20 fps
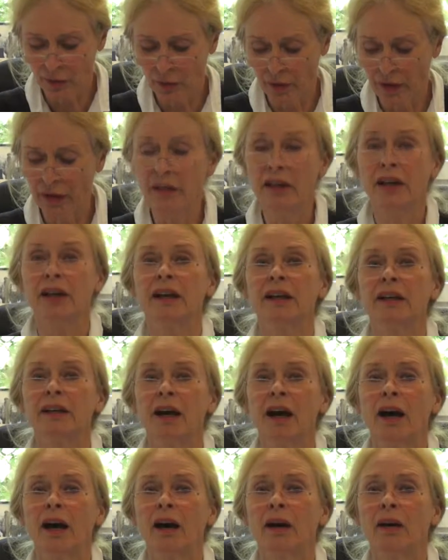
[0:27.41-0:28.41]
whether and
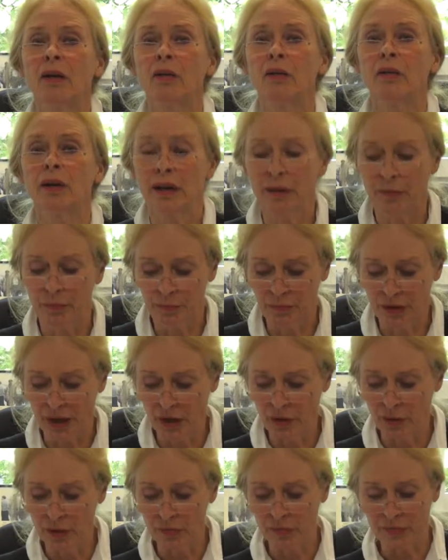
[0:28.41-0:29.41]
how
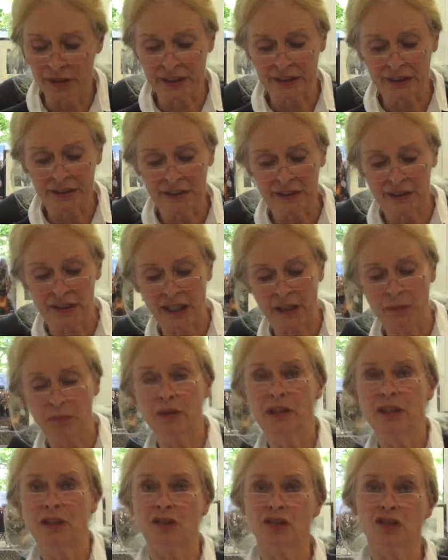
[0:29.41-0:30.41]
empowerment can
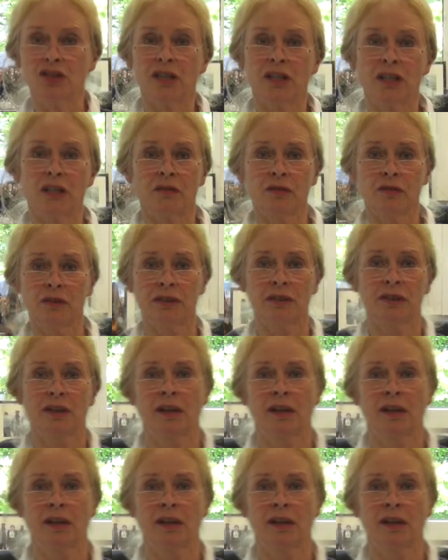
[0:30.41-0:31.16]
be achieved